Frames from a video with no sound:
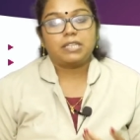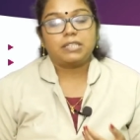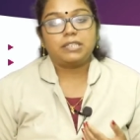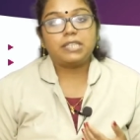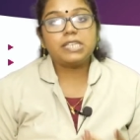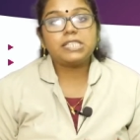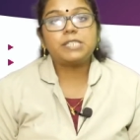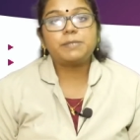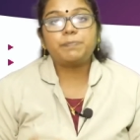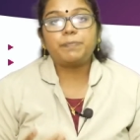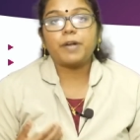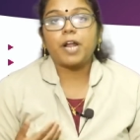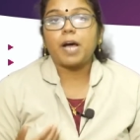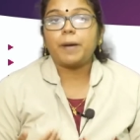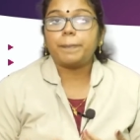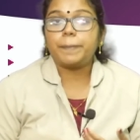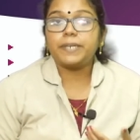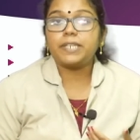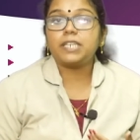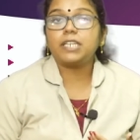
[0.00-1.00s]
This
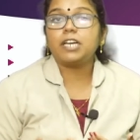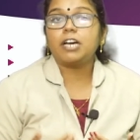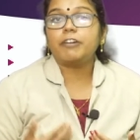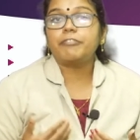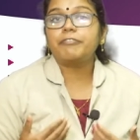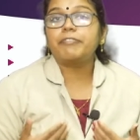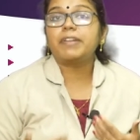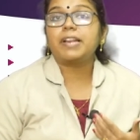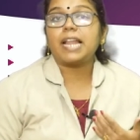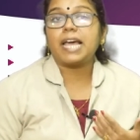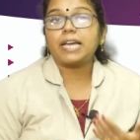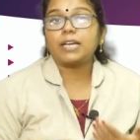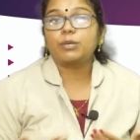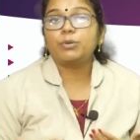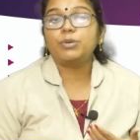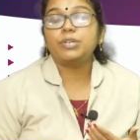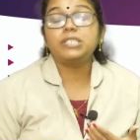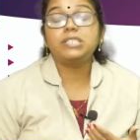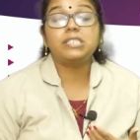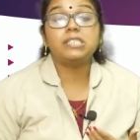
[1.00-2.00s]
property of
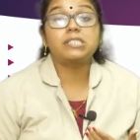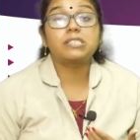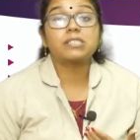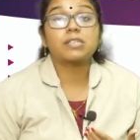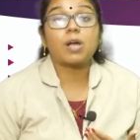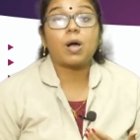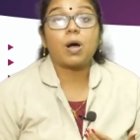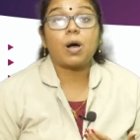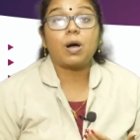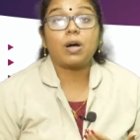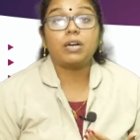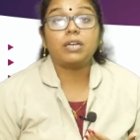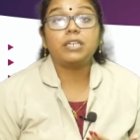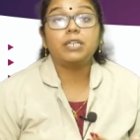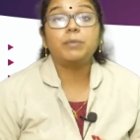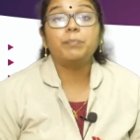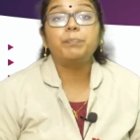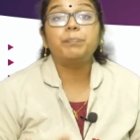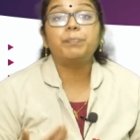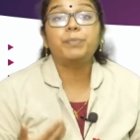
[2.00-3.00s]
language is called
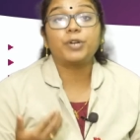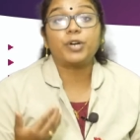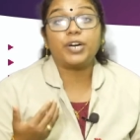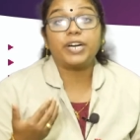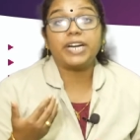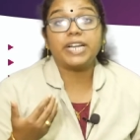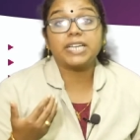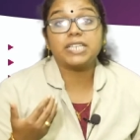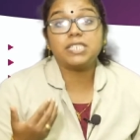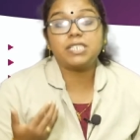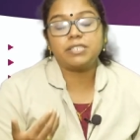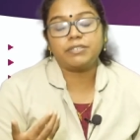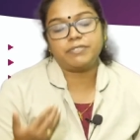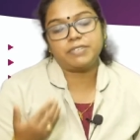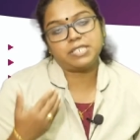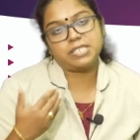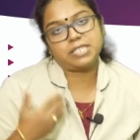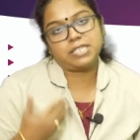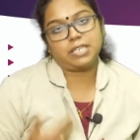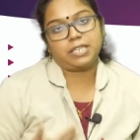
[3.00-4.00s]

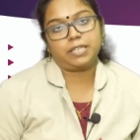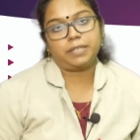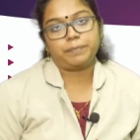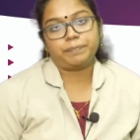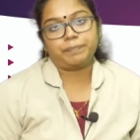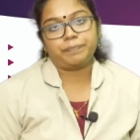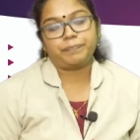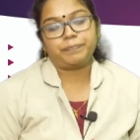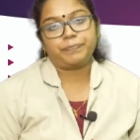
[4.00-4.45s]
productivity.